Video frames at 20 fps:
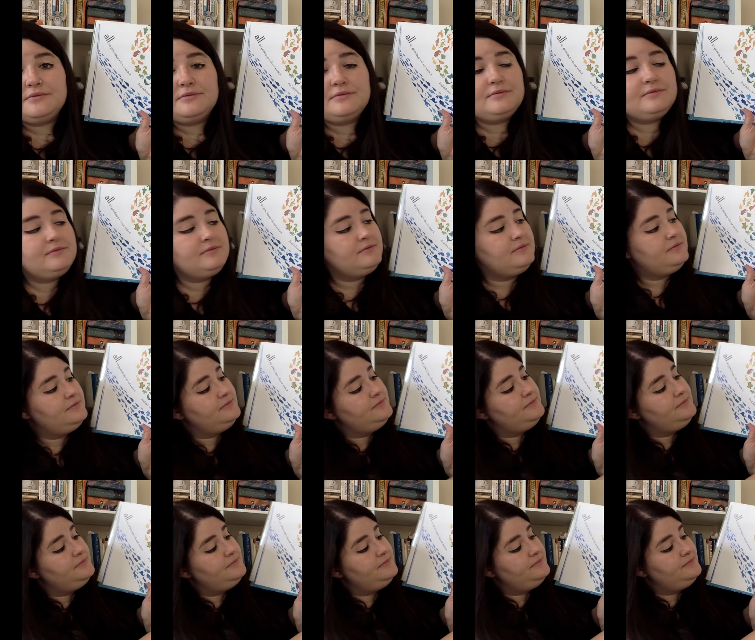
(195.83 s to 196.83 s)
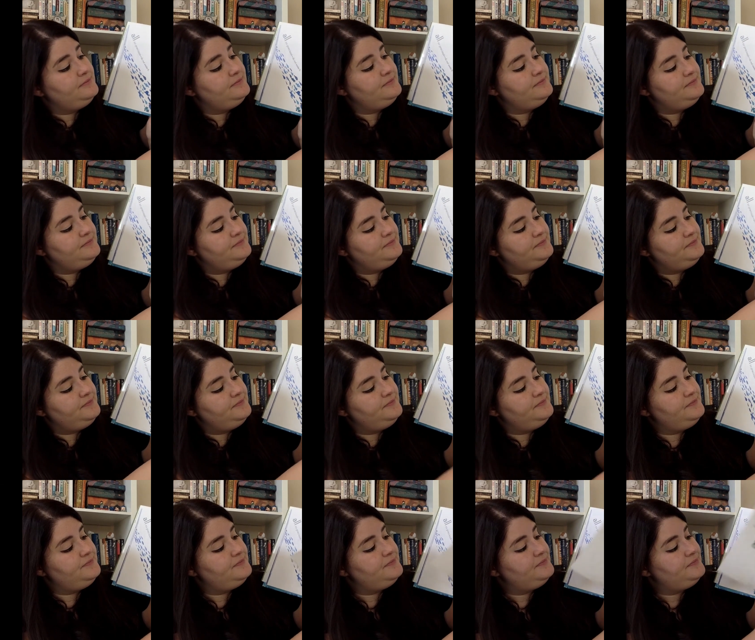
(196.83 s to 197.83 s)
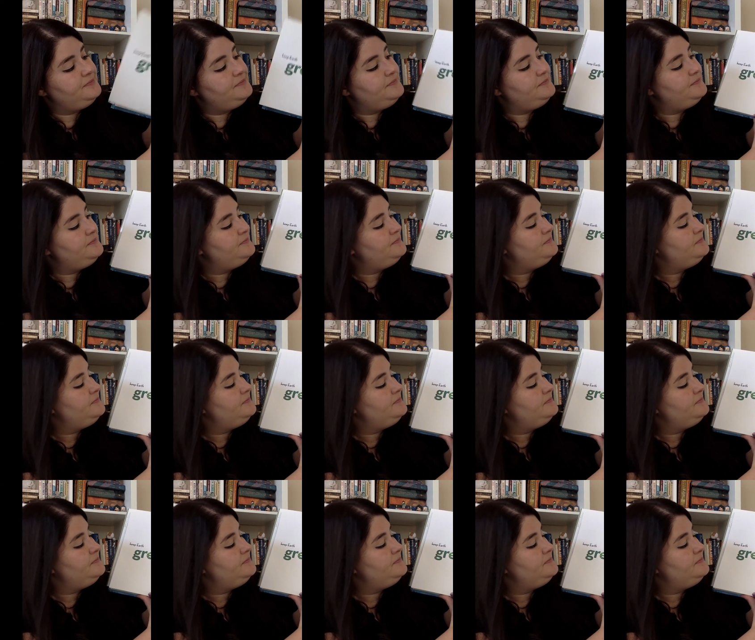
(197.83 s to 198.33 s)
Nobody speaks.